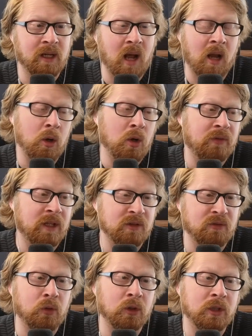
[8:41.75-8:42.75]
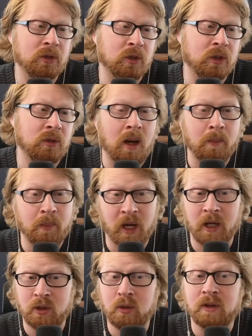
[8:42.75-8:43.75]
I don't know if that's fully true, but I
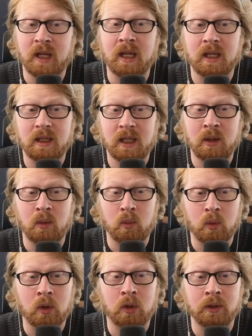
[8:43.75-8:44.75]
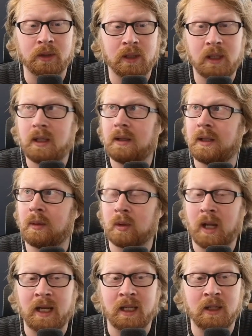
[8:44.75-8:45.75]
do think in a world that we're
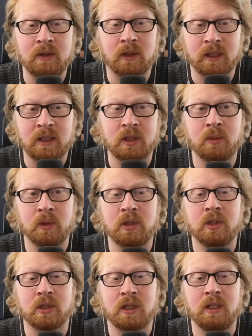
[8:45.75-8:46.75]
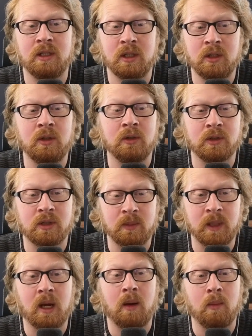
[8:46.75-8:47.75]
heading into, like distribution just continues to
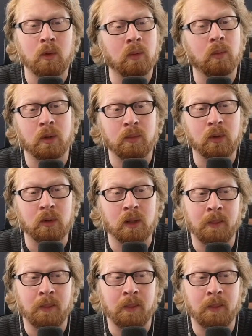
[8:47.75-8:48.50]
become more and more important.